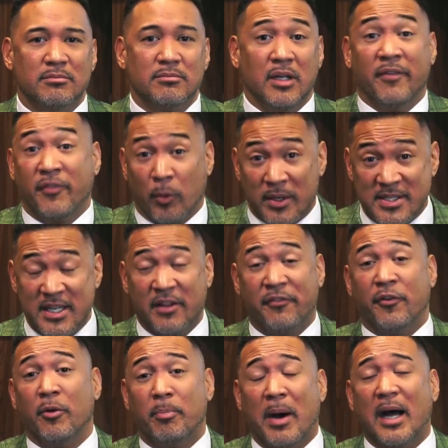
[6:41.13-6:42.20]
If you want to see the
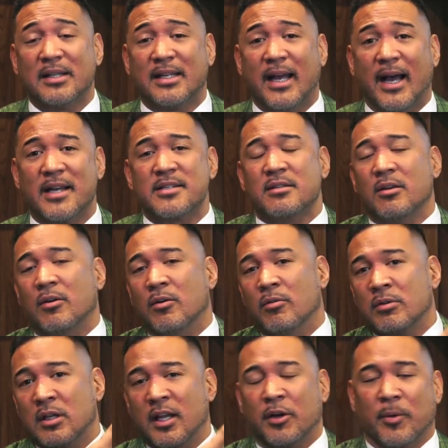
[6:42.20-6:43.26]
full podcast,
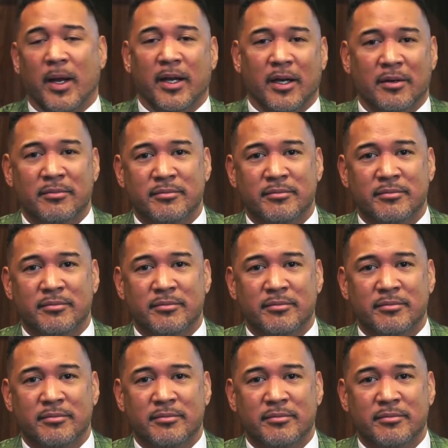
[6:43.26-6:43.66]
click right here.